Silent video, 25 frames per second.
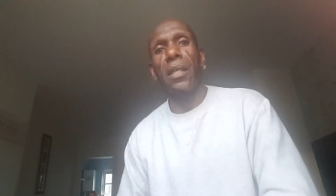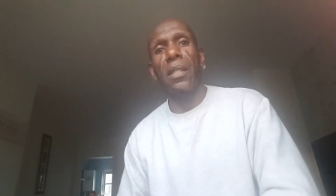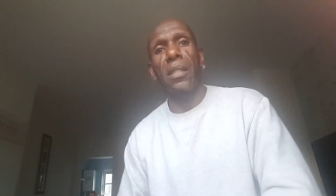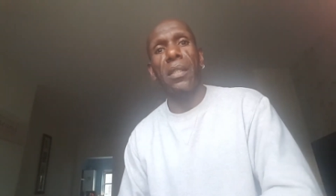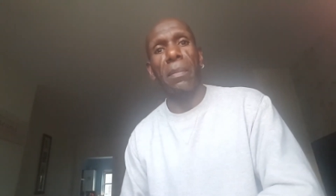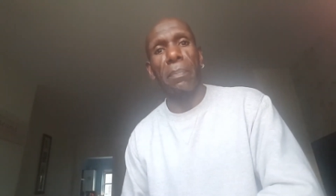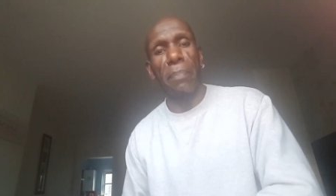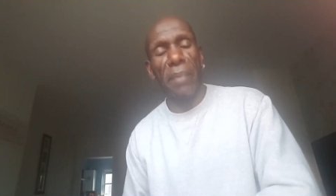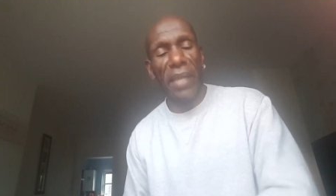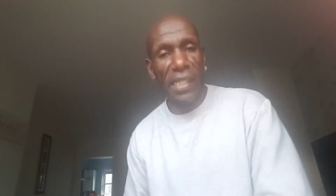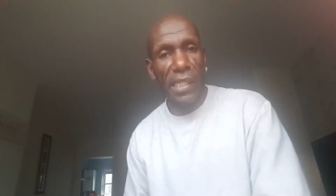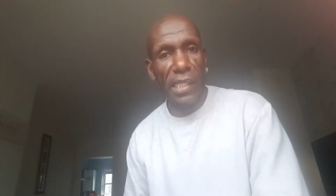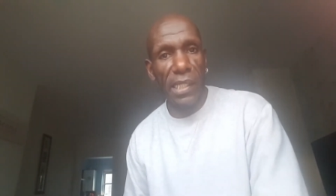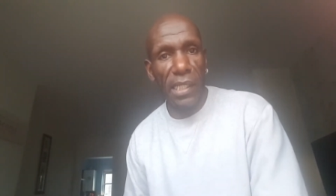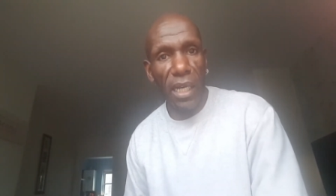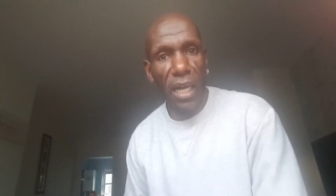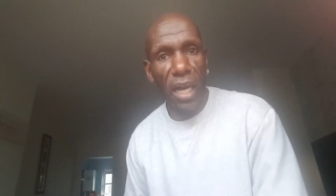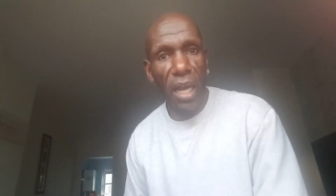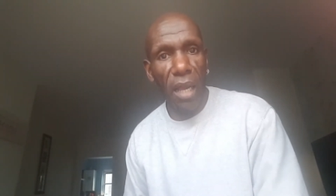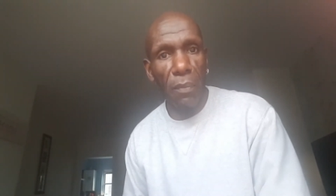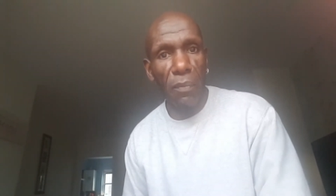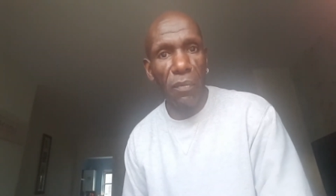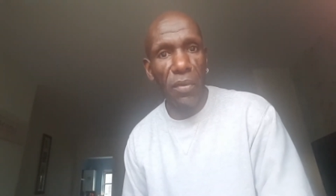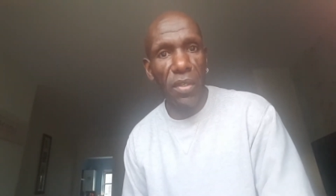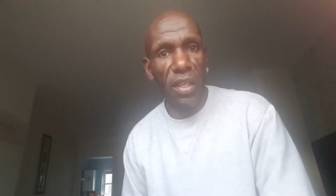The best
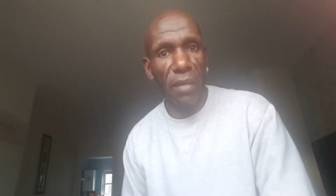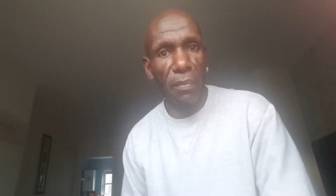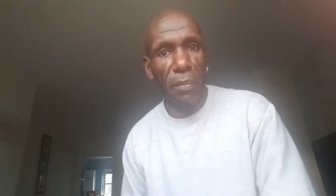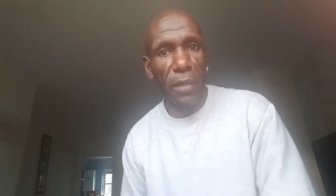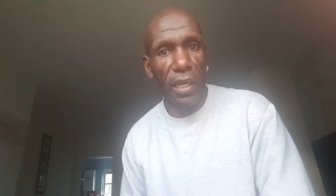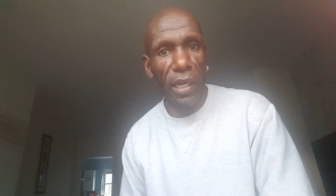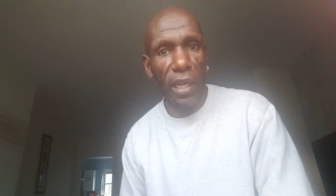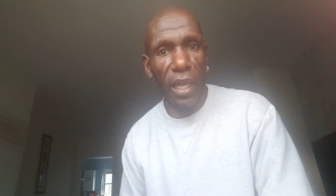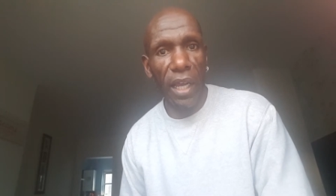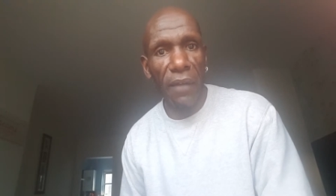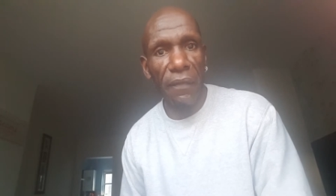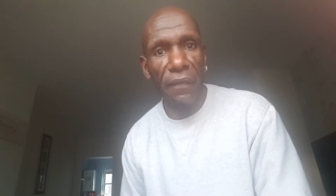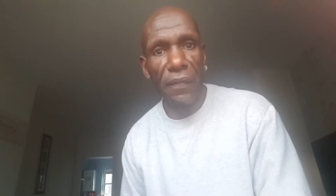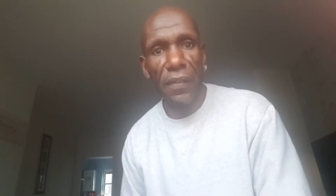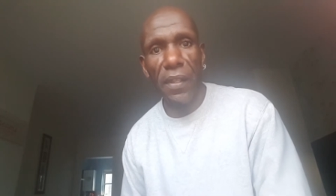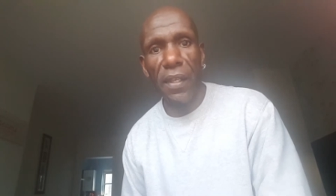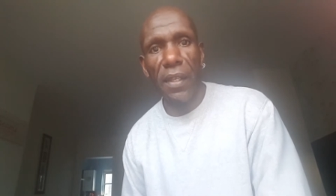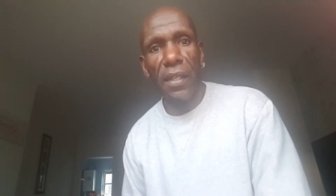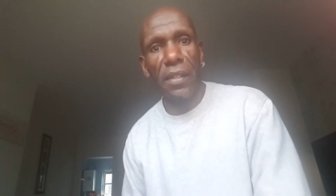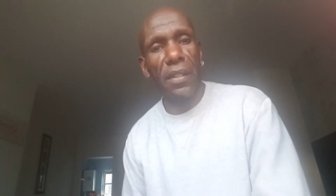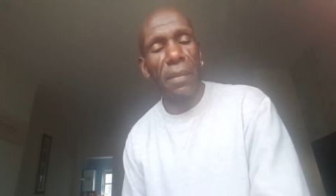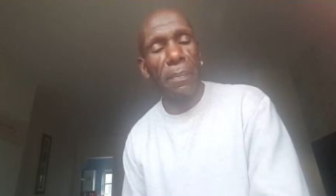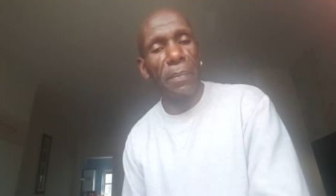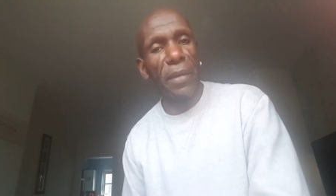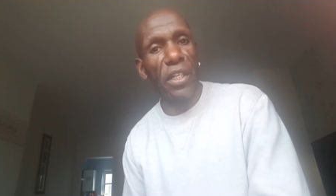times in my life,
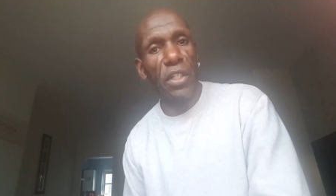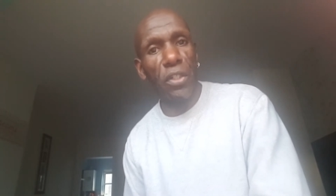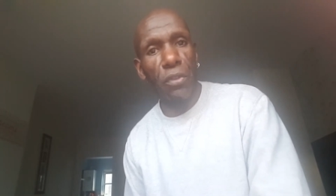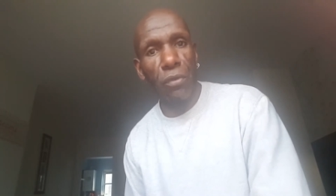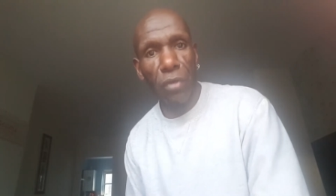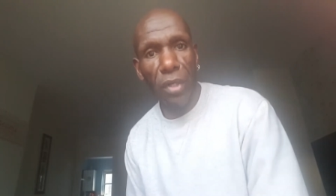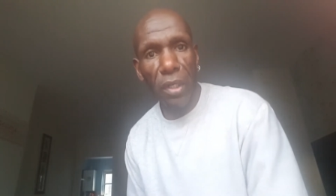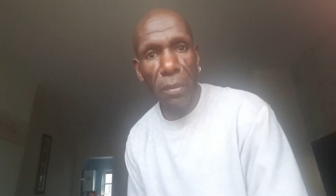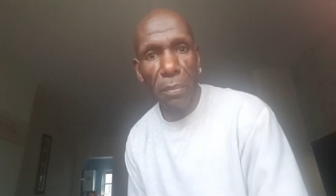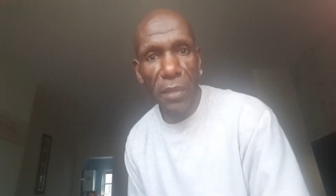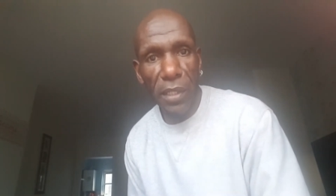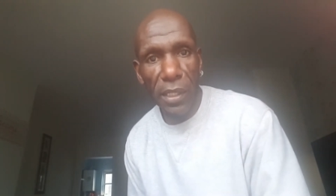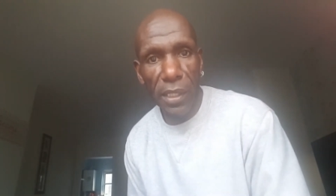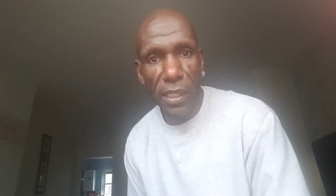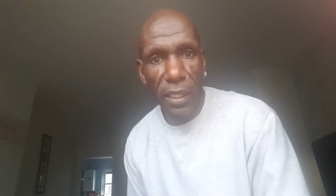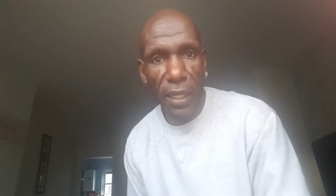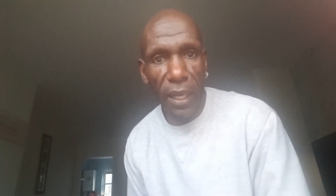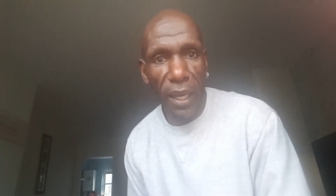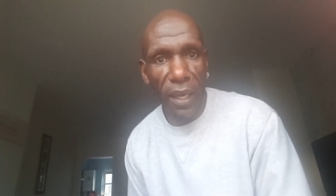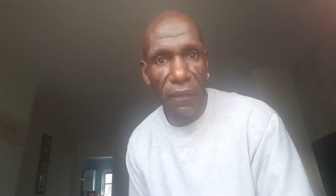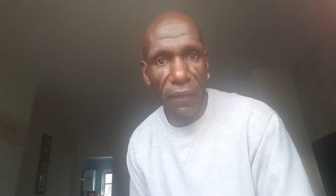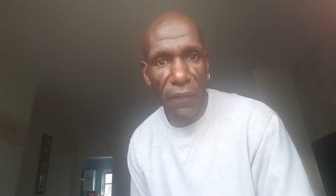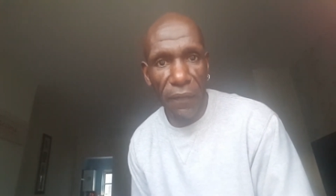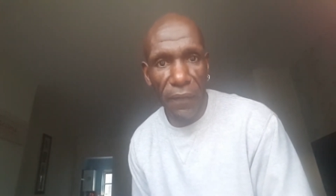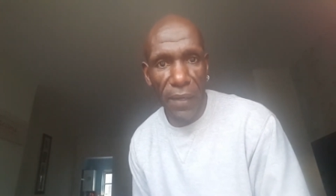the best treatment
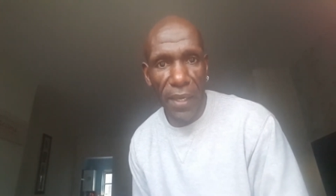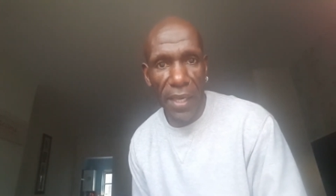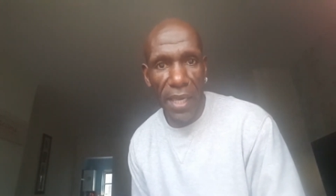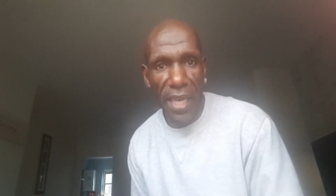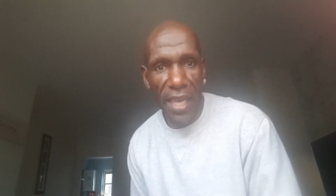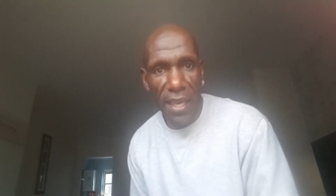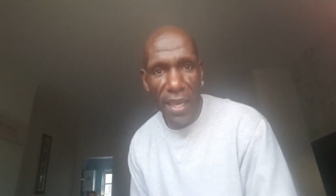I've